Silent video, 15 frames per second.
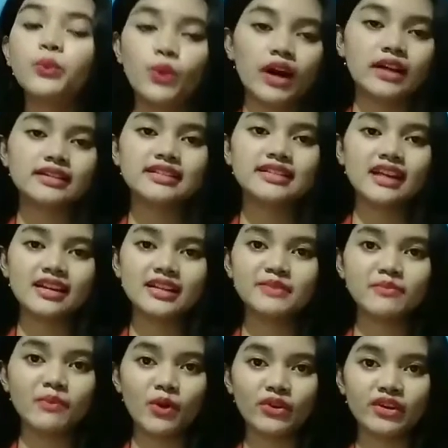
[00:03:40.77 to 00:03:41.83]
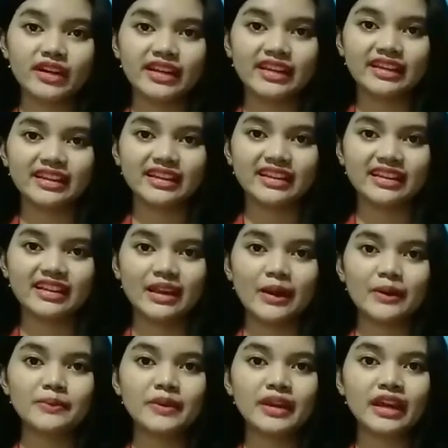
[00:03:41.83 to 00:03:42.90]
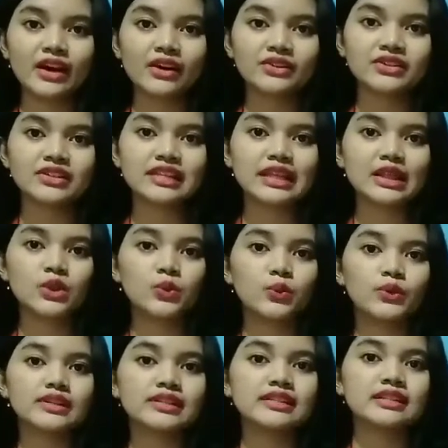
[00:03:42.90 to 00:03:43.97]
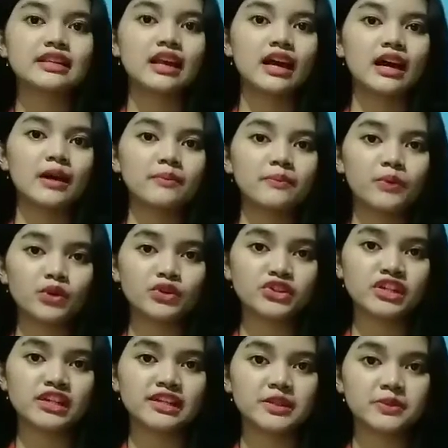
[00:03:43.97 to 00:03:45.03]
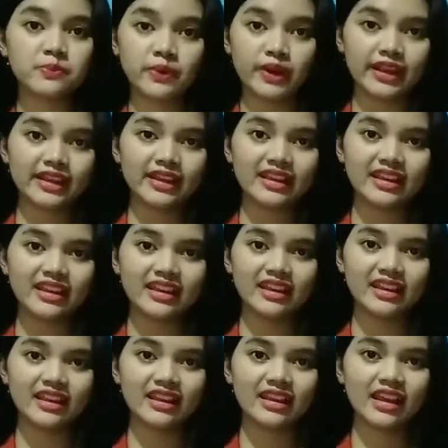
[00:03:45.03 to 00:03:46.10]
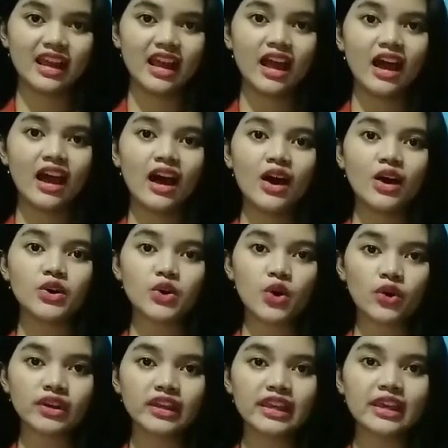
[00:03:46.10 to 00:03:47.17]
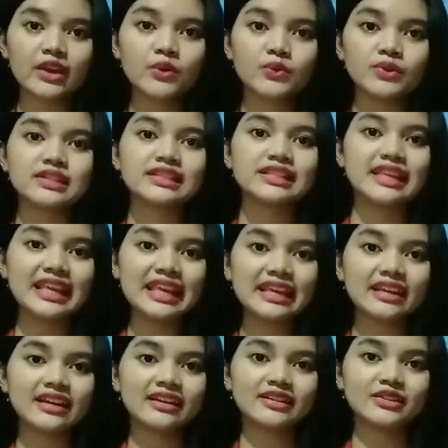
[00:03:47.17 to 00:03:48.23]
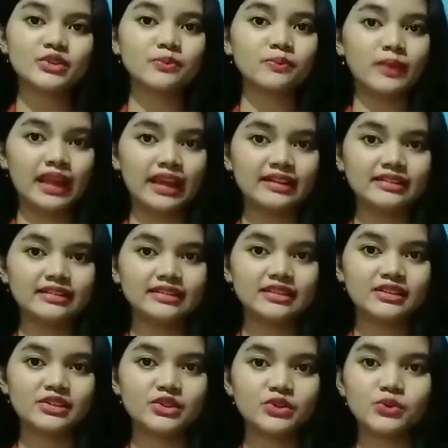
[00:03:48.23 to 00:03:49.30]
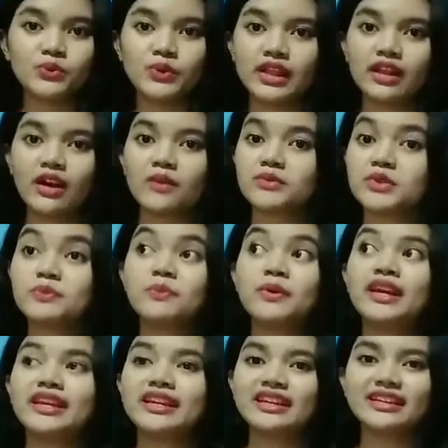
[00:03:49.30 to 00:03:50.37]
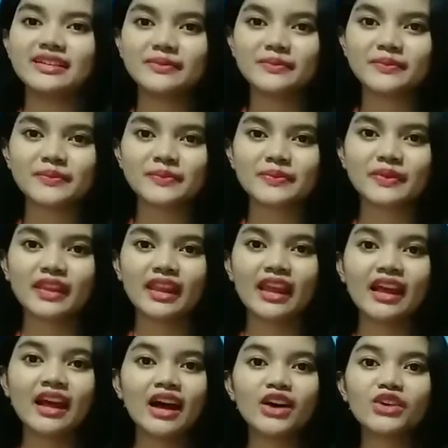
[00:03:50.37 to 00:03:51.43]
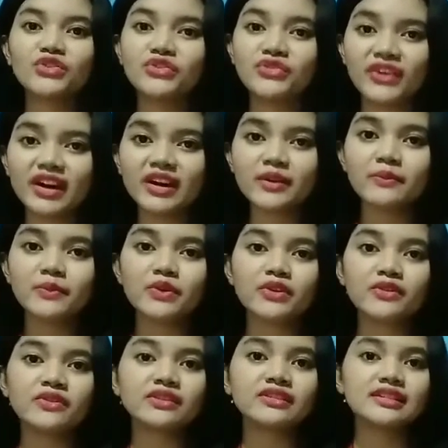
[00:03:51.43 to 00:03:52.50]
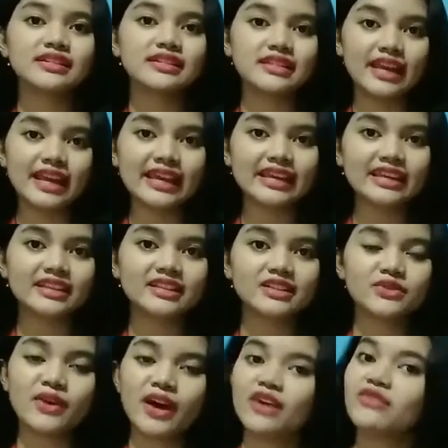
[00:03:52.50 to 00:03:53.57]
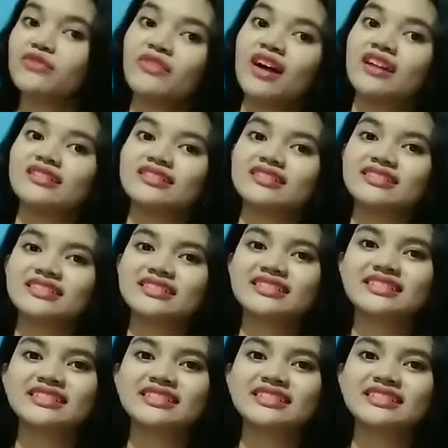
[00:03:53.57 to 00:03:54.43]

One sunny morning, because it was approaching spring, Rocky was eager to plan to welcome spring. A very beautiful day to have fun,